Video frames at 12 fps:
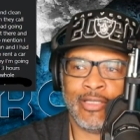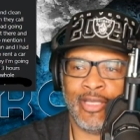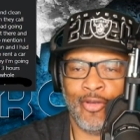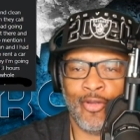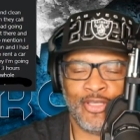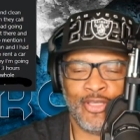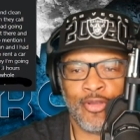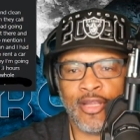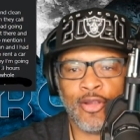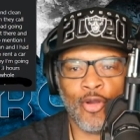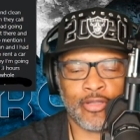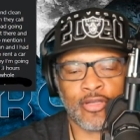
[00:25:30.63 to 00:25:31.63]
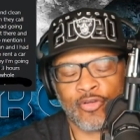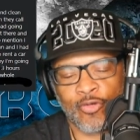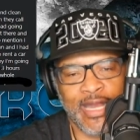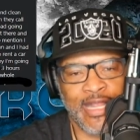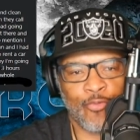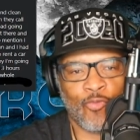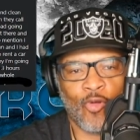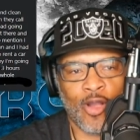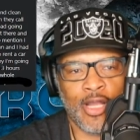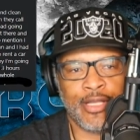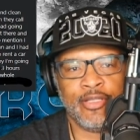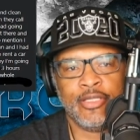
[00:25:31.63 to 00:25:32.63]
You know, you can go to Credit
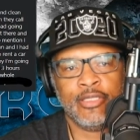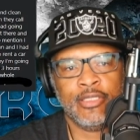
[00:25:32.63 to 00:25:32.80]
One